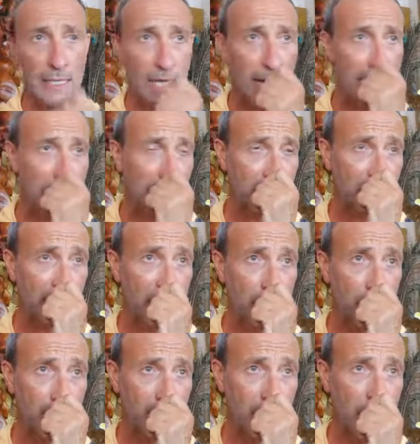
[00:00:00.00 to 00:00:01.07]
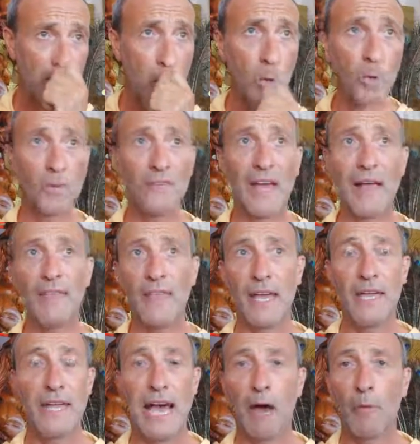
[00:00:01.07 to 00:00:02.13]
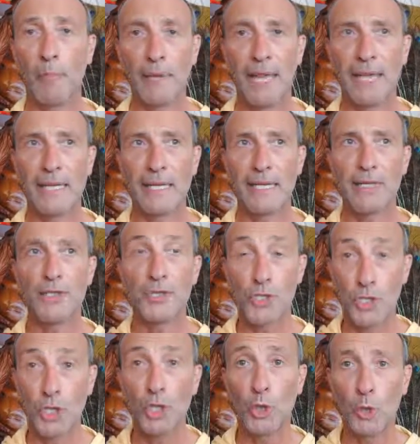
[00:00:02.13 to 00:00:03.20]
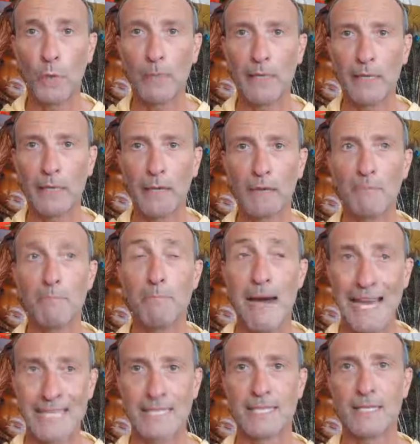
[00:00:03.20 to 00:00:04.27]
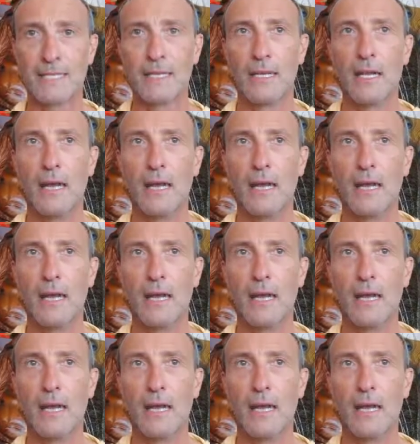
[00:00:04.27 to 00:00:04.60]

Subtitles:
I actually have been told that they're now planning to build mass